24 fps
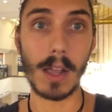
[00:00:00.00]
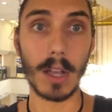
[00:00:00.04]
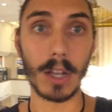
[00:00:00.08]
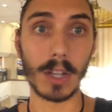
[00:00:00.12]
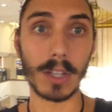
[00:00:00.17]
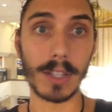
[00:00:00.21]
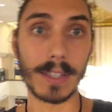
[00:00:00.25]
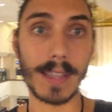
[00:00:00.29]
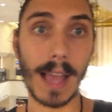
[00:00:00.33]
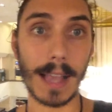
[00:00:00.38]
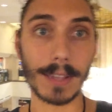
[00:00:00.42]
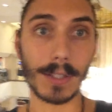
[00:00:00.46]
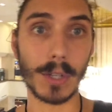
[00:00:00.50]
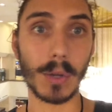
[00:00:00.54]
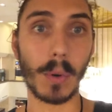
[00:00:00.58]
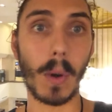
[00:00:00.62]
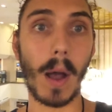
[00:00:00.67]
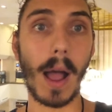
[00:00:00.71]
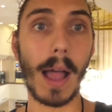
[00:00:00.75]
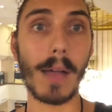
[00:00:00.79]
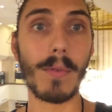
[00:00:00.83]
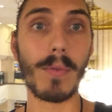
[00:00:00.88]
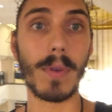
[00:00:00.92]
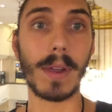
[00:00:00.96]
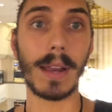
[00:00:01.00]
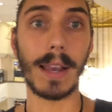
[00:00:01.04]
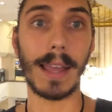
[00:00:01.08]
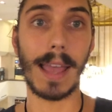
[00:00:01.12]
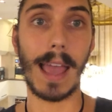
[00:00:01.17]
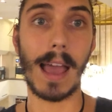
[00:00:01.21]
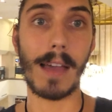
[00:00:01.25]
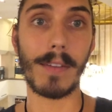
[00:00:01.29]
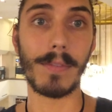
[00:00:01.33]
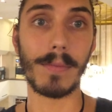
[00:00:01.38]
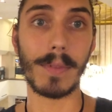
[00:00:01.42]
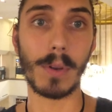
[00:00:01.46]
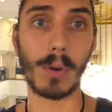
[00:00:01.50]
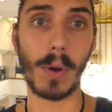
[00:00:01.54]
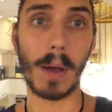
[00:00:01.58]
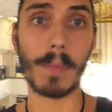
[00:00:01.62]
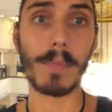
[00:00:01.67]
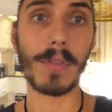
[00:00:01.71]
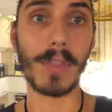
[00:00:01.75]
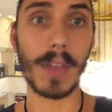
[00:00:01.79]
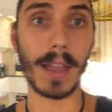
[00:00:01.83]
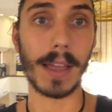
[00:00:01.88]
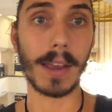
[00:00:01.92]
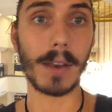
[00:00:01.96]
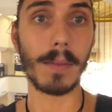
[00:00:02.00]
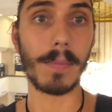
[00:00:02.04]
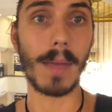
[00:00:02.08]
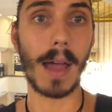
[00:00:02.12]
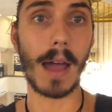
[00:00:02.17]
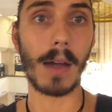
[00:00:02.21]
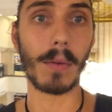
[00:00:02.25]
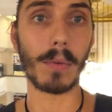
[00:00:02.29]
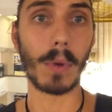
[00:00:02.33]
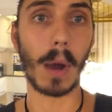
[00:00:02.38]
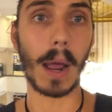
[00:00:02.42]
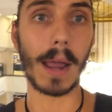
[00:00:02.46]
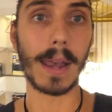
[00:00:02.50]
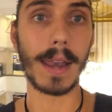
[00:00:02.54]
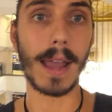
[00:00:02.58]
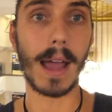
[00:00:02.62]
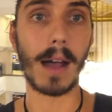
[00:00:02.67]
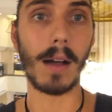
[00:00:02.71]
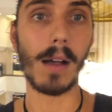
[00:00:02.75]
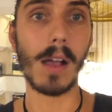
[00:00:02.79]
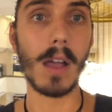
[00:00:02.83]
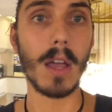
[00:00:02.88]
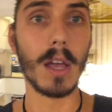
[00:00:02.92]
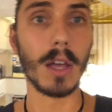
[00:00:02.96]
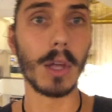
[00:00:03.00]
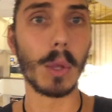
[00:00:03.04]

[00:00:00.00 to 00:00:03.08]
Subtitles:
because that's who I'm thinking about right now.